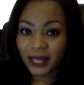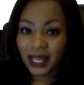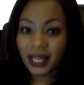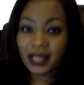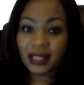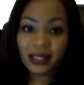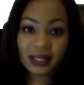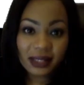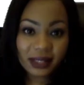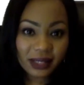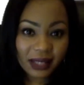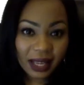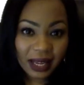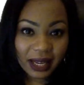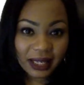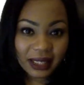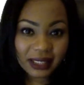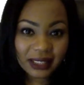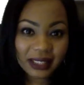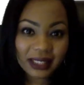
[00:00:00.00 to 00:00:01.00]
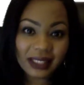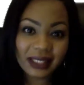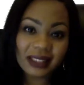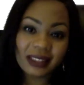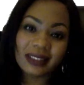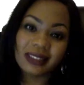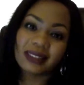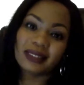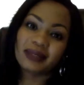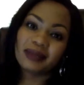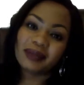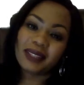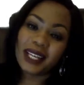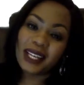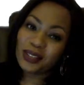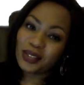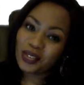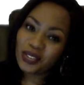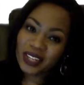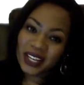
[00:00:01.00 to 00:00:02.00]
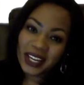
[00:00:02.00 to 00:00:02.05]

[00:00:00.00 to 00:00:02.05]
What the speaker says: in society, in your